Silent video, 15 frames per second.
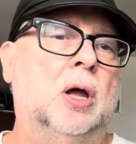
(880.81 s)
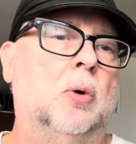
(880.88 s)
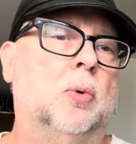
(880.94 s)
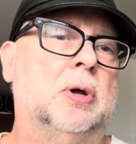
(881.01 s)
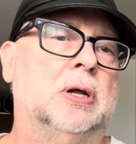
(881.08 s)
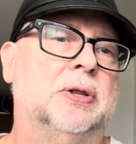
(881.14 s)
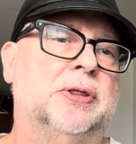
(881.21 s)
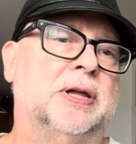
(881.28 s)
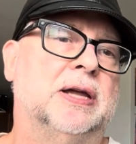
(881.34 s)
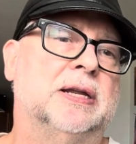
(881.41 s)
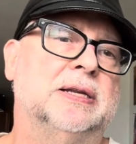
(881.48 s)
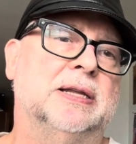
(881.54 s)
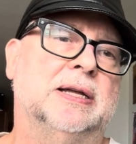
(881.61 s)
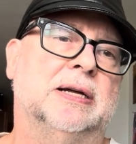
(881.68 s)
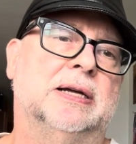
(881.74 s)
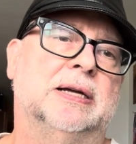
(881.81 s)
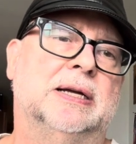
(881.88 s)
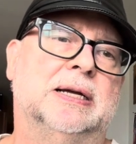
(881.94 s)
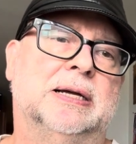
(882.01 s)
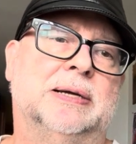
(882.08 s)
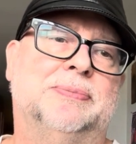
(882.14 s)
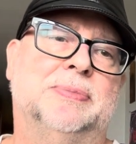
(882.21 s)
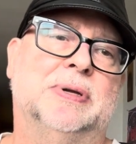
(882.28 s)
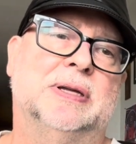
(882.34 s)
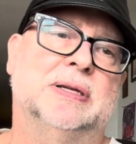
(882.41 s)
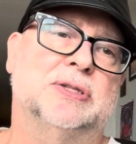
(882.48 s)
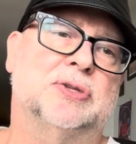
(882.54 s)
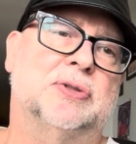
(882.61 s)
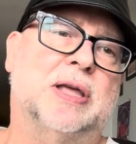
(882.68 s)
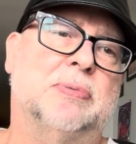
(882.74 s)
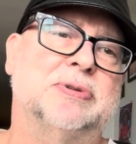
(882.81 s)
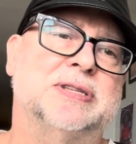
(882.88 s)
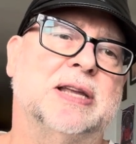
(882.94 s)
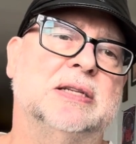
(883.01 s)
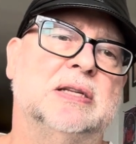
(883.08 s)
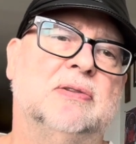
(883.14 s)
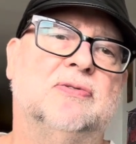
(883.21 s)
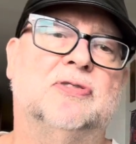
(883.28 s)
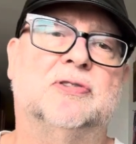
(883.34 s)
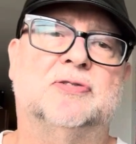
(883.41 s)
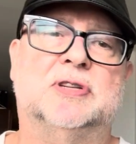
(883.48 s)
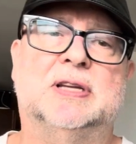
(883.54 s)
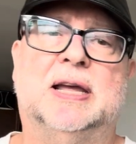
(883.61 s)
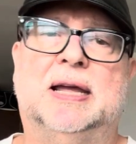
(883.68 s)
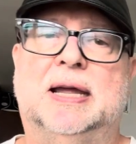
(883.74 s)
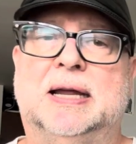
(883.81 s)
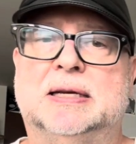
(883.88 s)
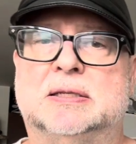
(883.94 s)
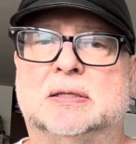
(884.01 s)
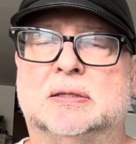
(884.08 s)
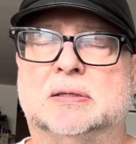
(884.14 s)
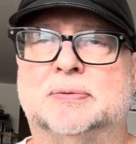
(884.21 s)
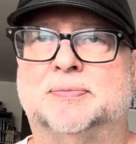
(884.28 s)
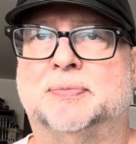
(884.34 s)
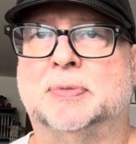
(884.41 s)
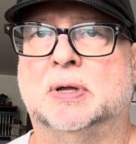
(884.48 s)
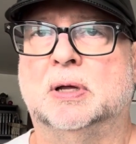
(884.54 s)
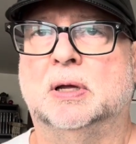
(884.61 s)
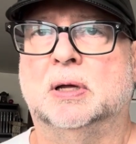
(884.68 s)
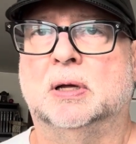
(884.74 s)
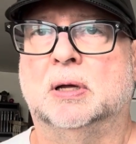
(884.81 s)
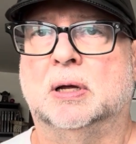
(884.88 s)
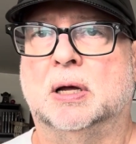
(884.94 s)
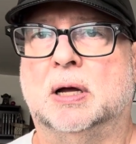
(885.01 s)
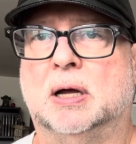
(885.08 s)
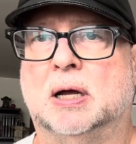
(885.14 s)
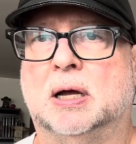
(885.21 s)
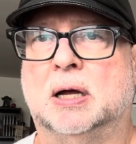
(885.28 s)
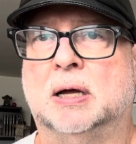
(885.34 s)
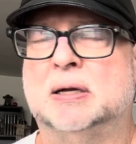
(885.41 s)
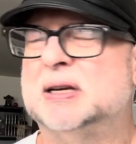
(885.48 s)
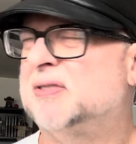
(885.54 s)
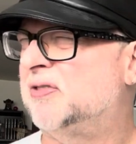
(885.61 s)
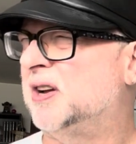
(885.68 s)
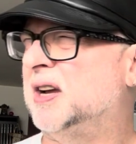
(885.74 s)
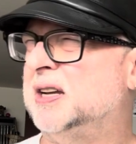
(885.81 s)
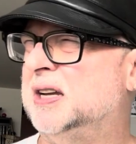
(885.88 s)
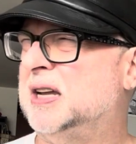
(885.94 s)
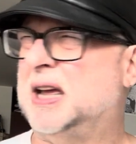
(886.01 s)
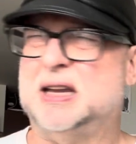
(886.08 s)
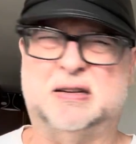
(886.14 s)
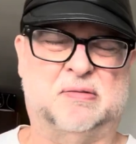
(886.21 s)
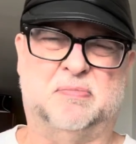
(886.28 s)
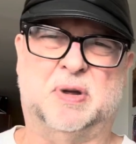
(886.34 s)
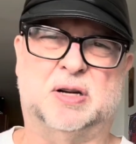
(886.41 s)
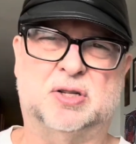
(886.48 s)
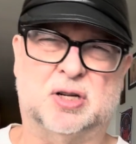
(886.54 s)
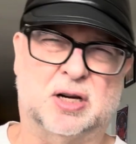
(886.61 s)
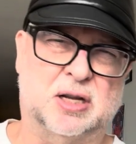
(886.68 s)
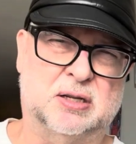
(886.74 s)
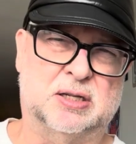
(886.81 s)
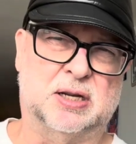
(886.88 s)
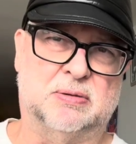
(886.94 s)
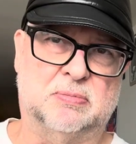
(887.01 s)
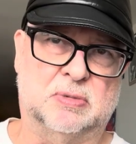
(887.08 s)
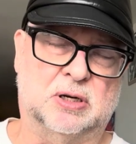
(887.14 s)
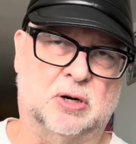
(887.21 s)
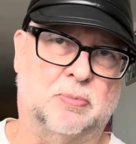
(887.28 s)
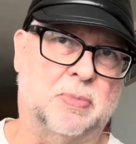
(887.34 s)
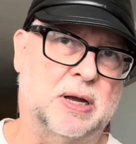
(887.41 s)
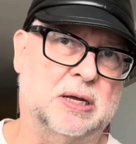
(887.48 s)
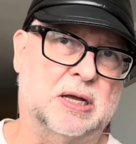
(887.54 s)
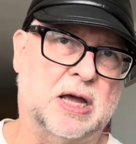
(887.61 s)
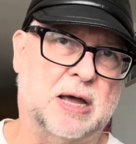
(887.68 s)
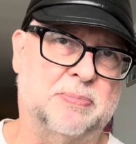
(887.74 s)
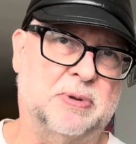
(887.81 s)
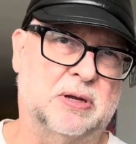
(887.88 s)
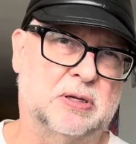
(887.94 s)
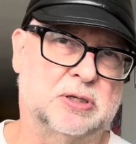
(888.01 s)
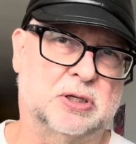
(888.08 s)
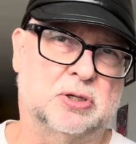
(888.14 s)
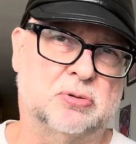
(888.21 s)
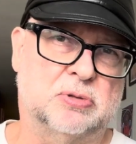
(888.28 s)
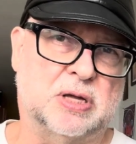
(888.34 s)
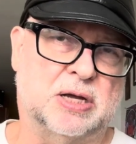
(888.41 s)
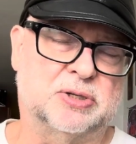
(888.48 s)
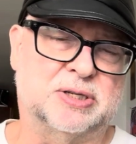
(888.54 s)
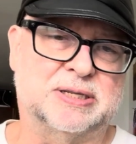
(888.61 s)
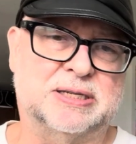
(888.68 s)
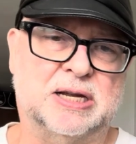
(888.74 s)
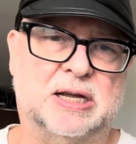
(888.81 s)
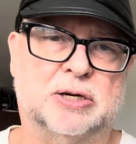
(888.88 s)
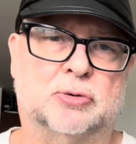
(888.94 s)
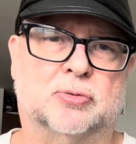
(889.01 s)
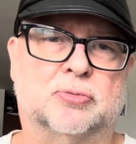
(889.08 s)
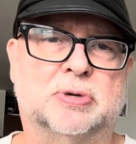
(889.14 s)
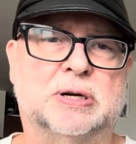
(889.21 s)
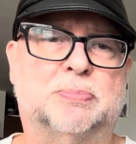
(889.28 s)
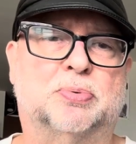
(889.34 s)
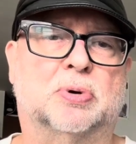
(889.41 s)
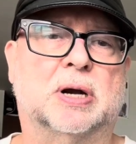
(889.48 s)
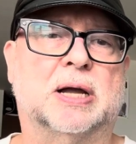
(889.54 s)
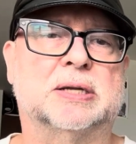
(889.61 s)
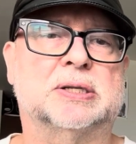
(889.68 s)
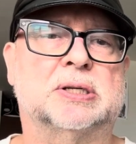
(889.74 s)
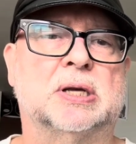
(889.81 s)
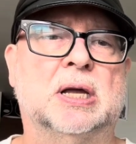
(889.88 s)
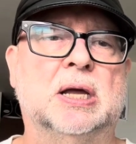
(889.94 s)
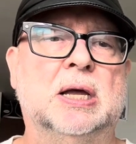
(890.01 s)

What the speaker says: Well then, so that was 1958. And if I hadn't mentioned, I said, my copy is a 2010 repress.